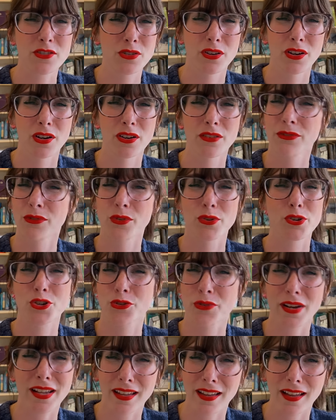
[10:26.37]
her for
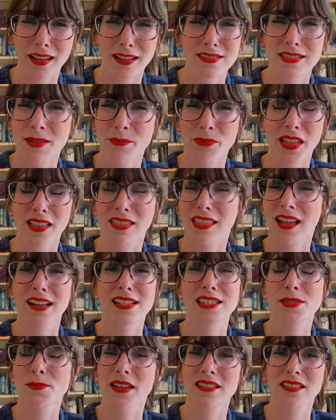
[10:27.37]
shrinking something that I
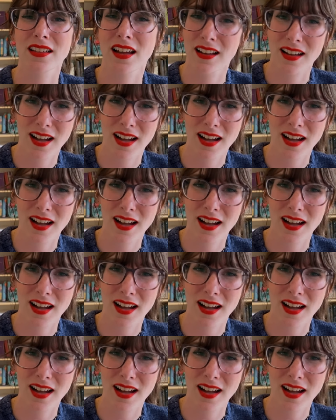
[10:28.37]
spent